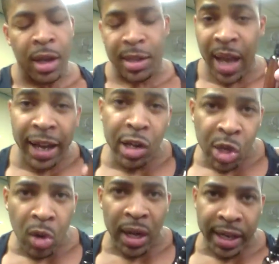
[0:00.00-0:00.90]

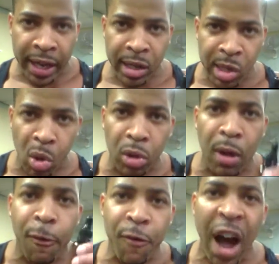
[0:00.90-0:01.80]
Dienazone, I gained a
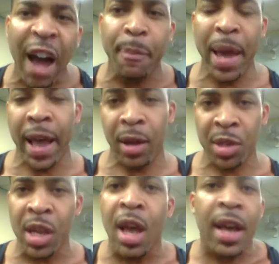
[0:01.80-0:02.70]
total of 5
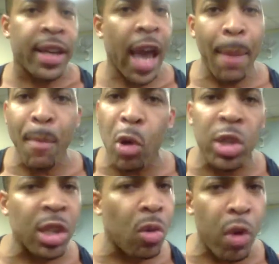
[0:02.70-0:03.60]
pounds. Kept
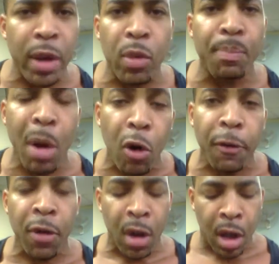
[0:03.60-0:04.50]
most of the weight with both.